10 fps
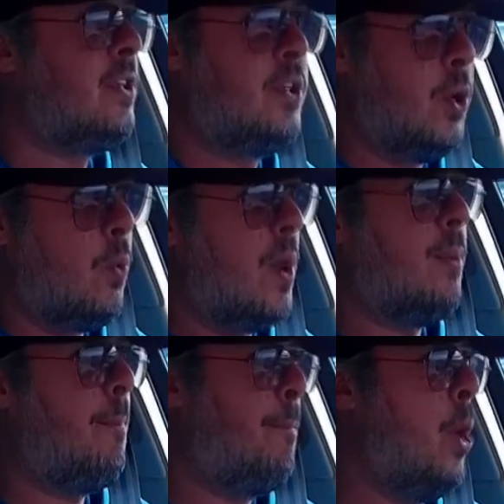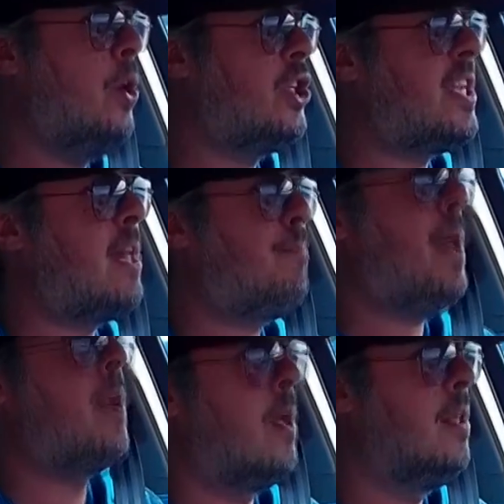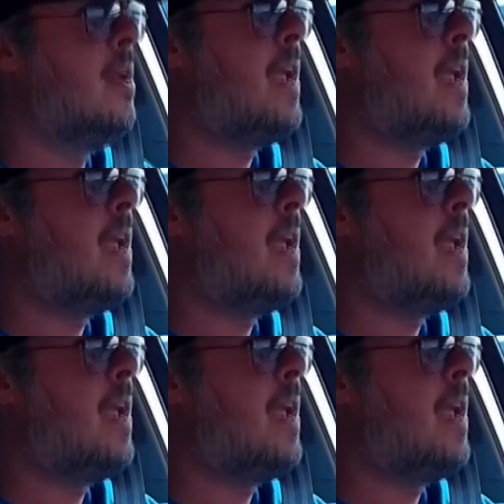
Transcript: you will push that pedal